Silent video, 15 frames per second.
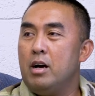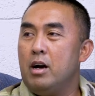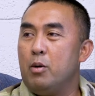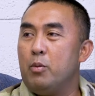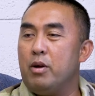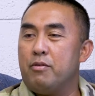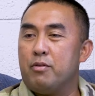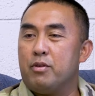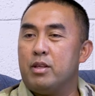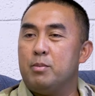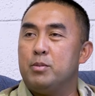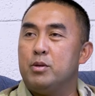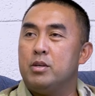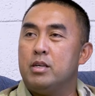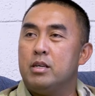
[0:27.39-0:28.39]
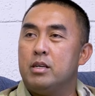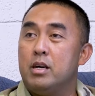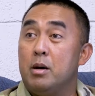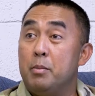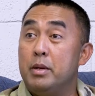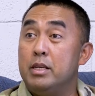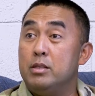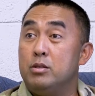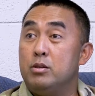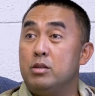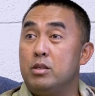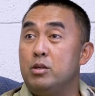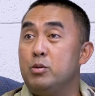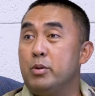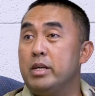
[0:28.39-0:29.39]
a way for them to come into
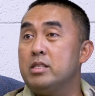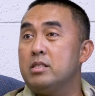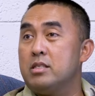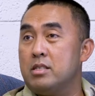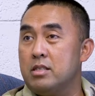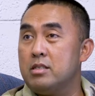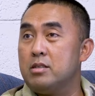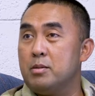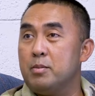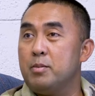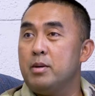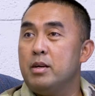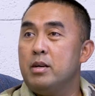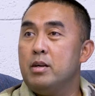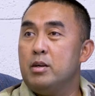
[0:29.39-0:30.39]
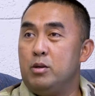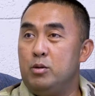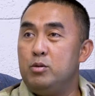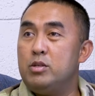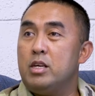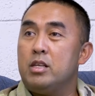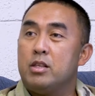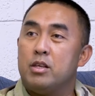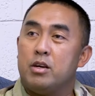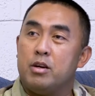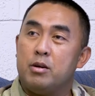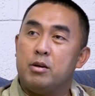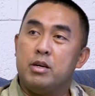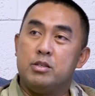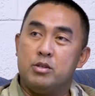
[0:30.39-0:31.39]
the UH system using
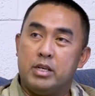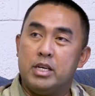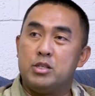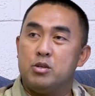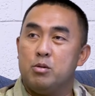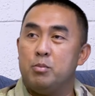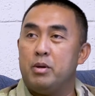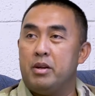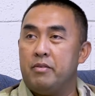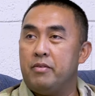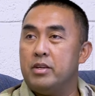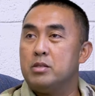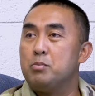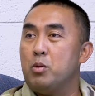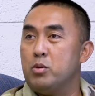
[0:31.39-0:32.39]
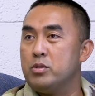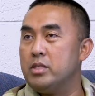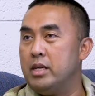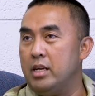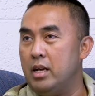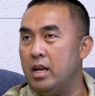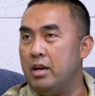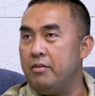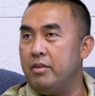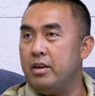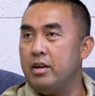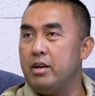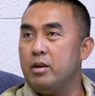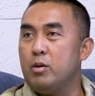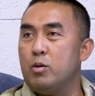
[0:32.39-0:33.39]
their educational benefits post 9
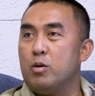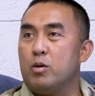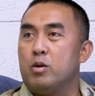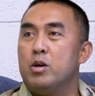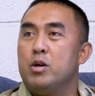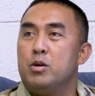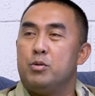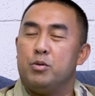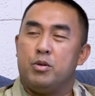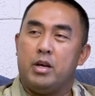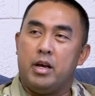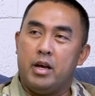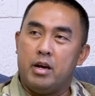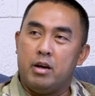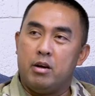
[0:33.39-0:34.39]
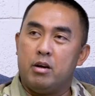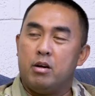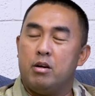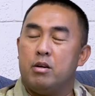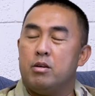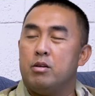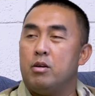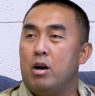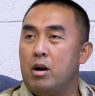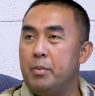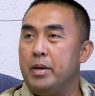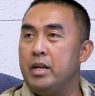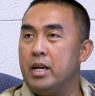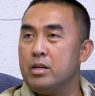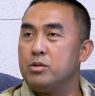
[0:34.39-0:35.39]
11 or through the air or
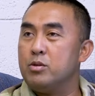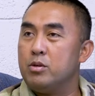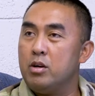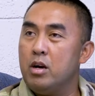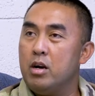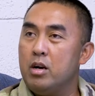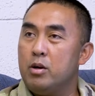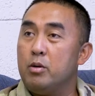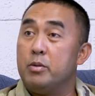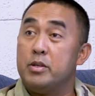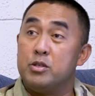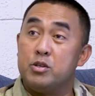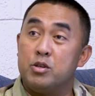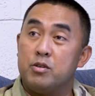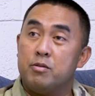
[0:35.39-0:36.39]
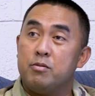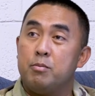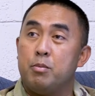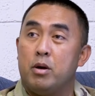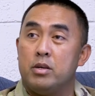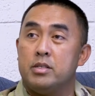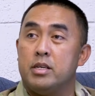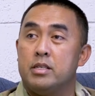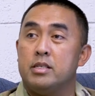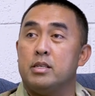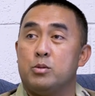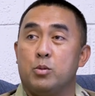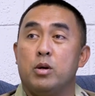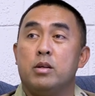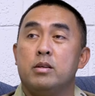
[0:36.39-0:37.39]
Army National Guard or Reserve process
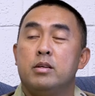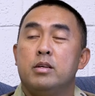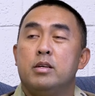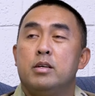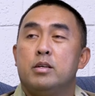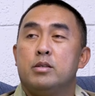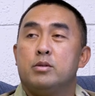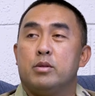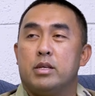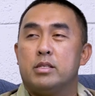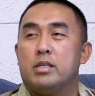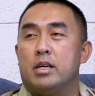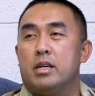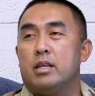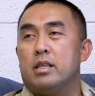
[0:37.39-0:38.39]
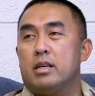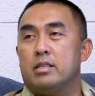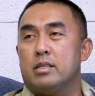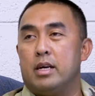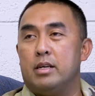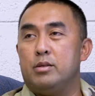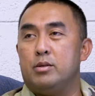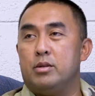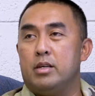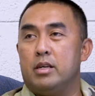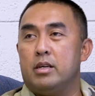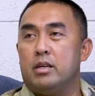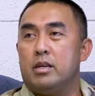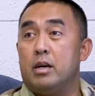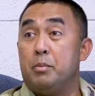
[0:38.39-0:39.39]
as well. So that's kind of things that I do
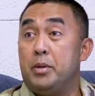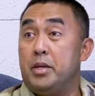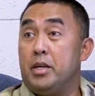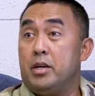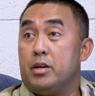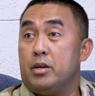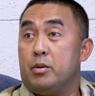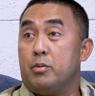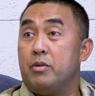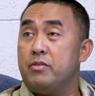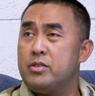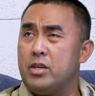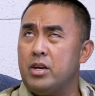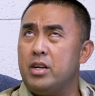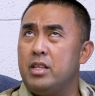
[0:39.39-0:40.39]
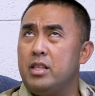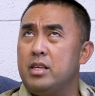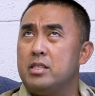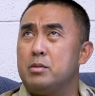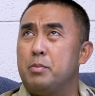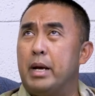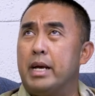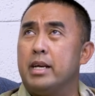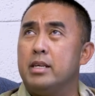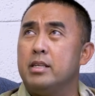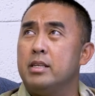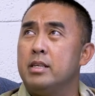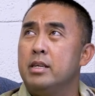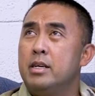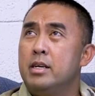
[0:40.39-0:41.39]
here. I've been here, we've started this back
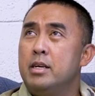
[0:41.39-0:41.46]
in,